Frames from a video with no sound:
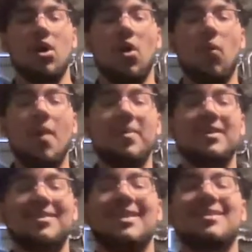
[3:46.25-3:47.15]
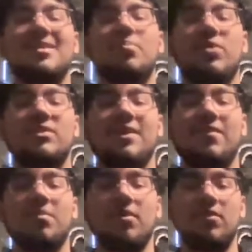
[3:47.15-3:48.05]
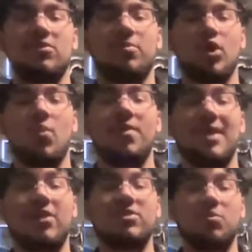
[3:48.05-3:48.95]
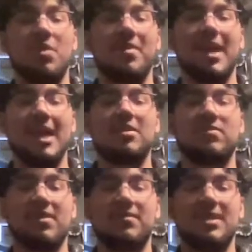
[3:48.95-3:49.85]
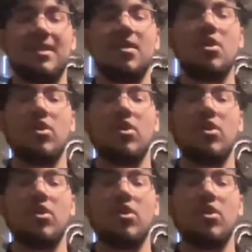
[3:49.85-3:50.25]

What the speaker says: a whopping 16.7 births per 1,000 women aged 15